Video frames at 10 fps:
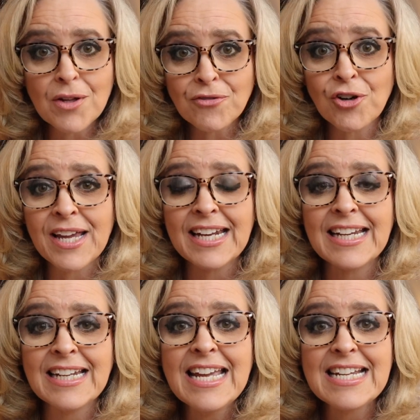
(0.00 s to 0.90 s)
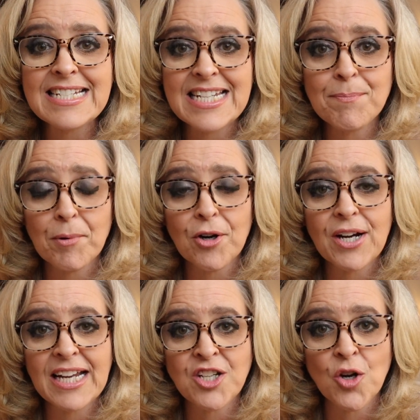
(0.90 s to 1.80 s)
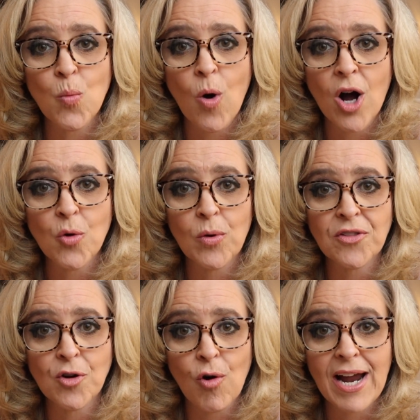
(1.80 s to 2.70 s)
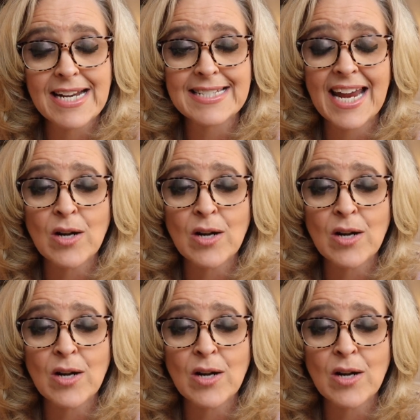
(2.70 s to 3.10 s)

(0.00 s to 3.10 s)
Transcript: for getting deeper in your walk with Christ.